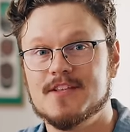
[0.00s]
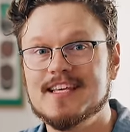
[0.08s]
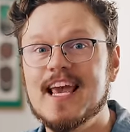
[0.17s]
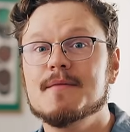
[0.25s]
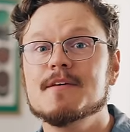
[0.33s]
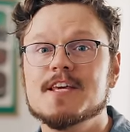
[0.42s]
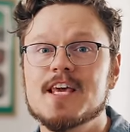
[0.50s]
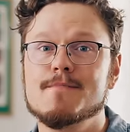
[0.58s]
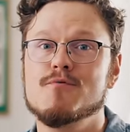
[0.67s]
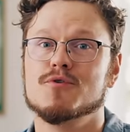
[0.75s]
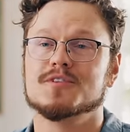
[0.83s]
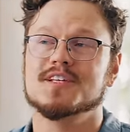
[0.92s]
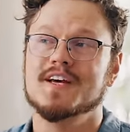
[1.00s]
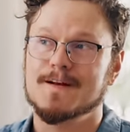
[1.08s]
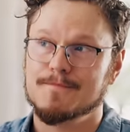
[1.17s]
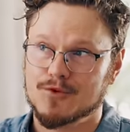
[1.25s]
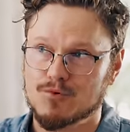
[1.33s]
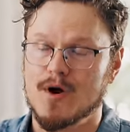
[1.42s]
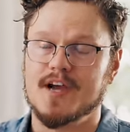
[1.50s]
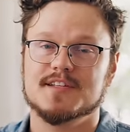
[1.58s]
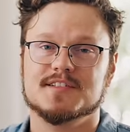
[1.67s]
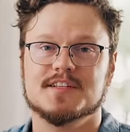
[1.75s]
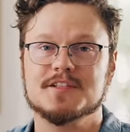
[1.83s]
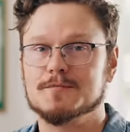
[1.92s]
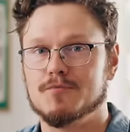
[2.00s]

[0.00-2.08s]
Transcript: of the gaming keyboards twice its